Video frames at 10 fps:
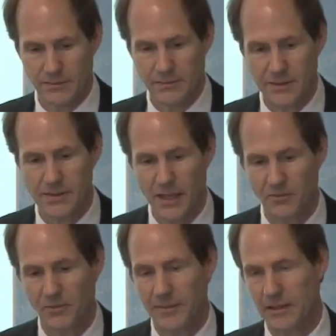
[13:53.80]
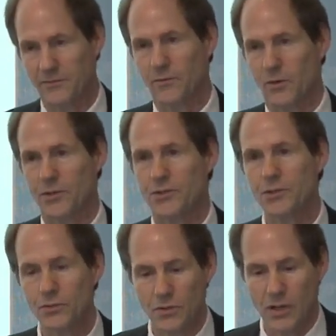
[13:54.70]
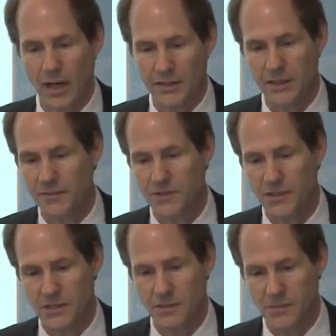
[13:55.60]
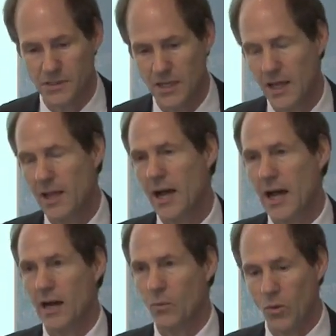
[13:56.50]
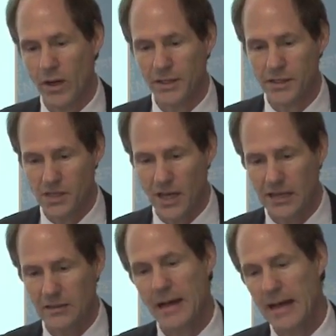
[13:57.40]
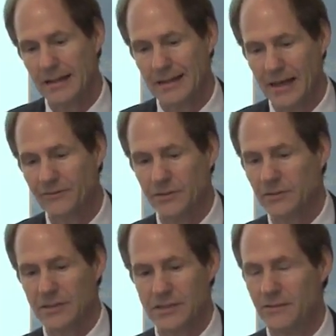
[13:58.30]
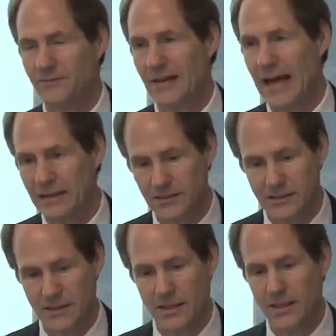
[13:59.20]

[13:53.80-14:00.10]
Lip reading: it's a helpful metaphor, 2 cognitive systems. One is automatic, effortless, and fast.